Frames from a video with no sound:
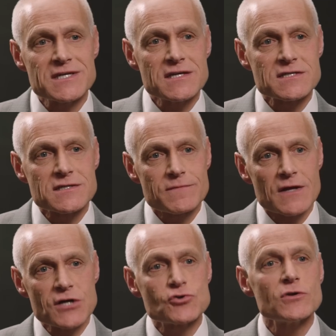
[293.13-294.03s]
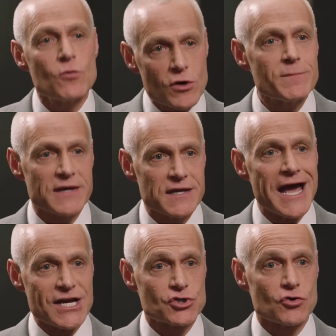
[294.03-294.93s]
since, I truly want to be a
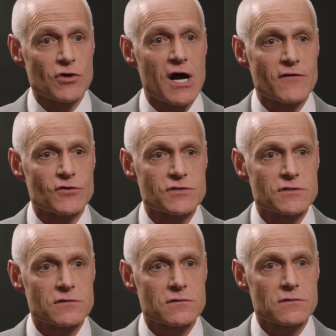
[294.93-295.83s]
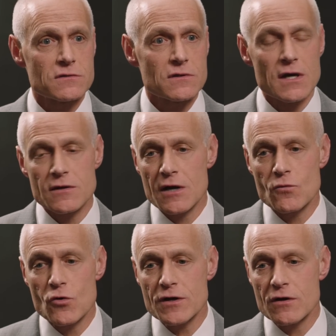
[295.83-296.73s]
national conference. I
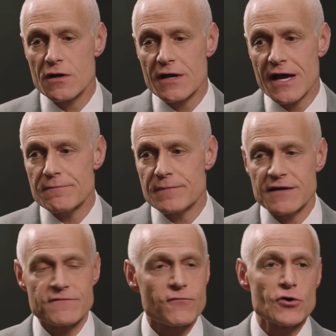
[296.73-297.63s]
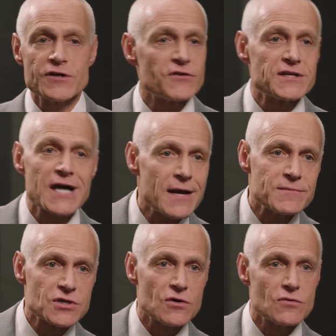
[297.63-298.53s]
want to be in 4 different
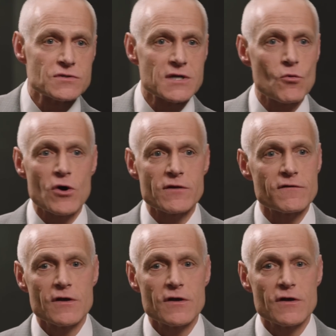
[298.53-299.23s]
time zones. I want